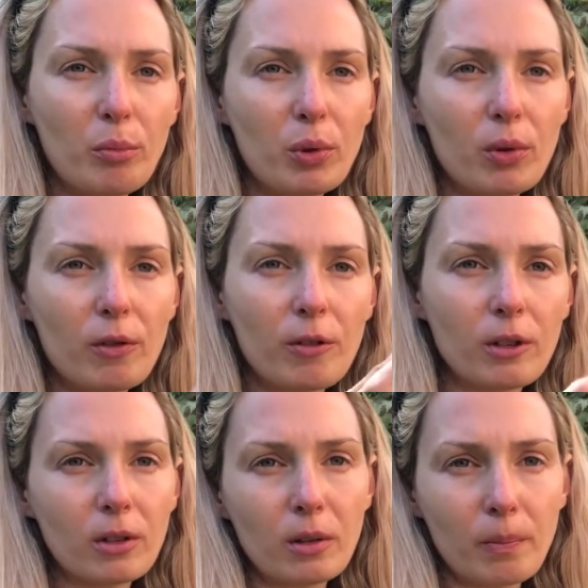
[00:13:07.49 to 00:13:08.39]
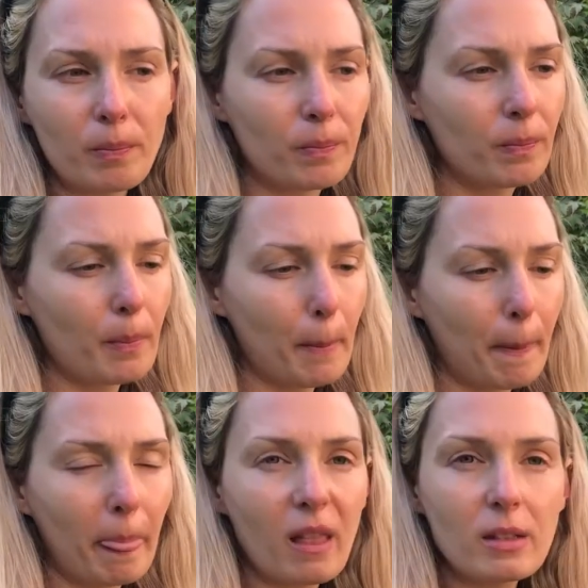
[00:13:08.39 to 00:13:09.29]
Beautiful
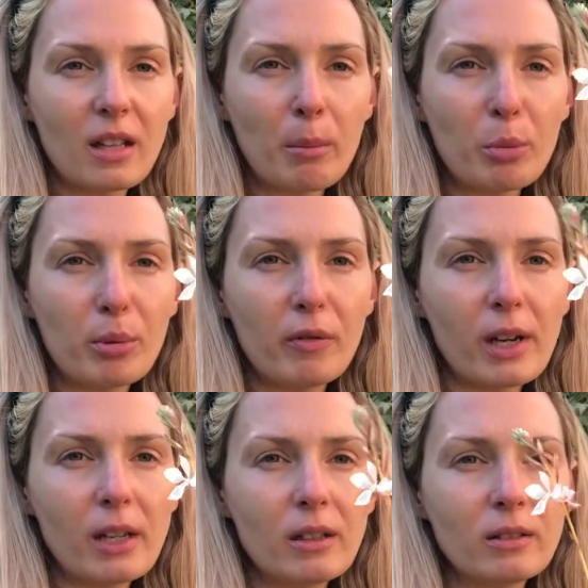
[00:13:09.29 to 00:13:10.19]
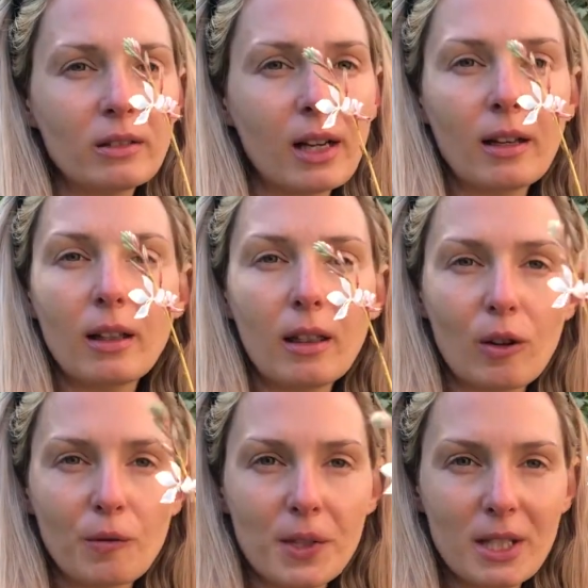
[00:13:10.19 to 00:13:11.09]
summer perennial that
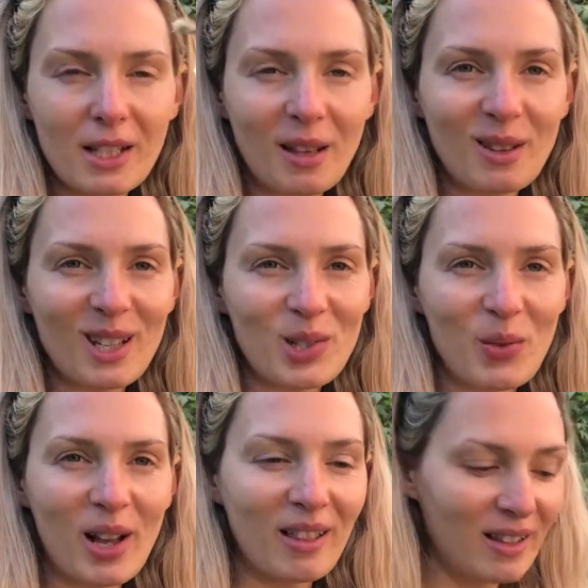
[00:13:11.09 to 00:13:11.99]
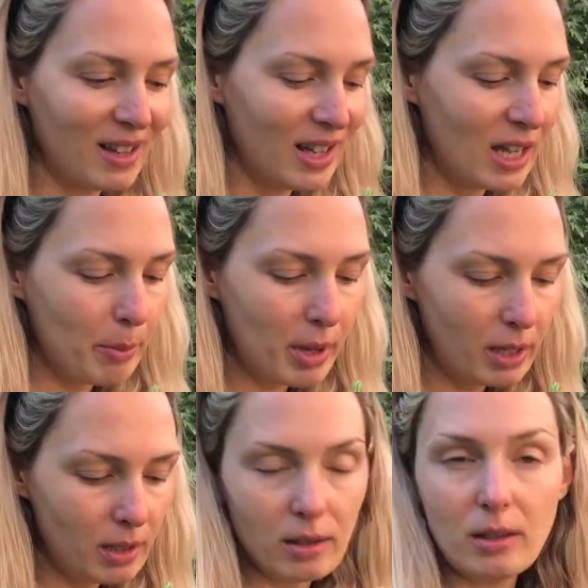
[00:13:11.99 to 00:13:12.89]
loves sun as well, but
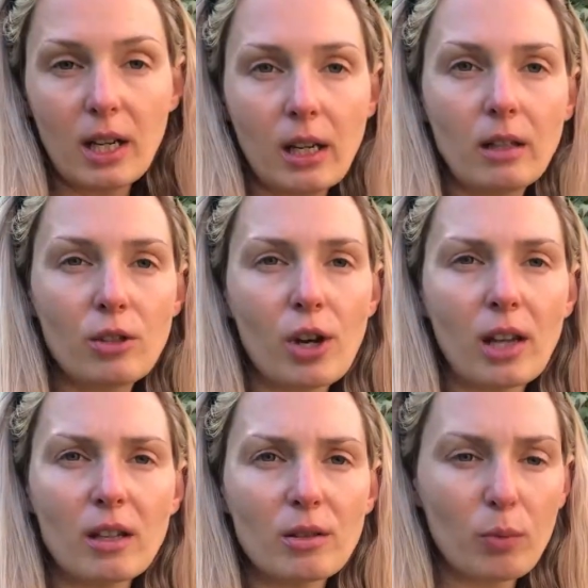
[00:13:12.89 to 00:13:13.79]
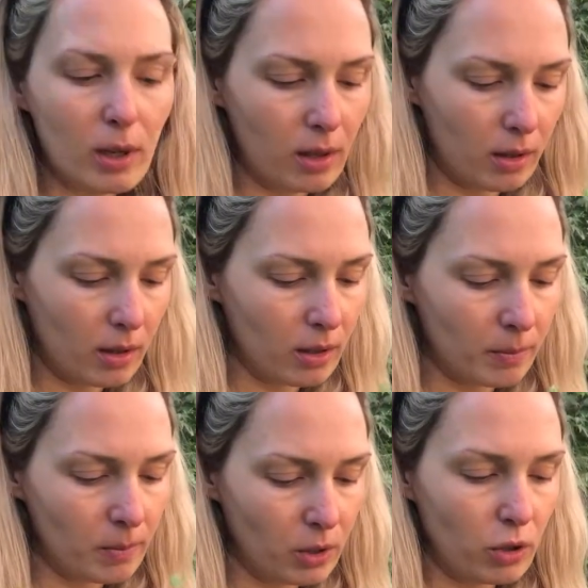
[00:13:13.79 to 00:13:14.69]
it does take shade as well.
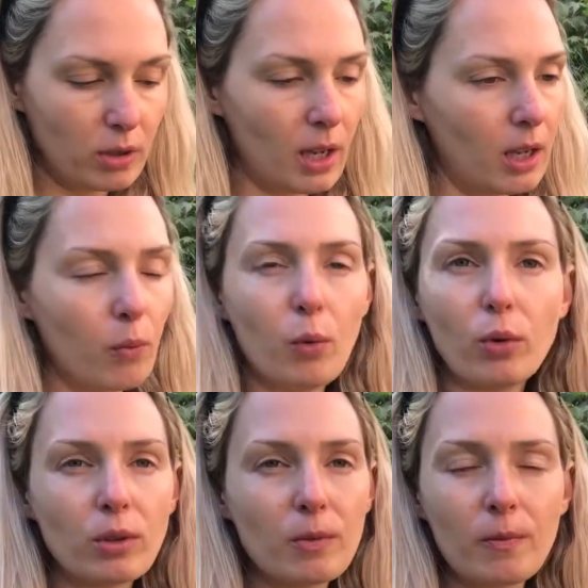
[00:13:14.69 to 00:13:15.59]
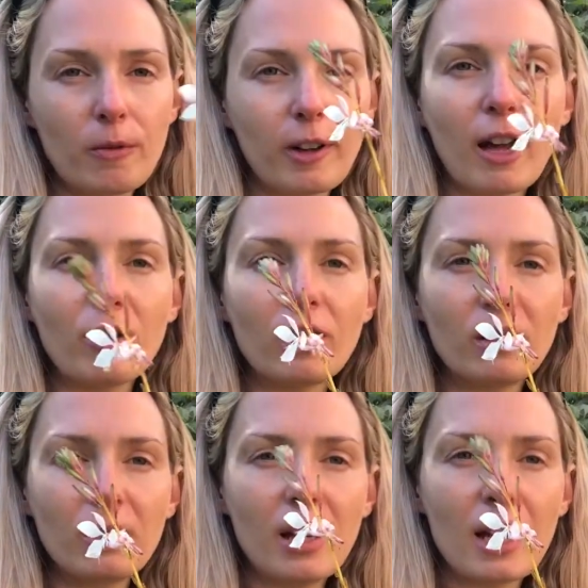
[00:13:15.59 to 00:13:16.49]
It's just that it won't flower
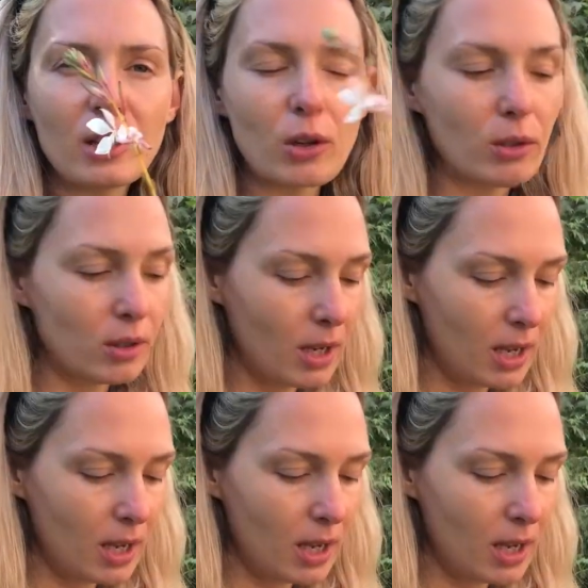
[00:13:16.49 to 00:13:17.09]
as good.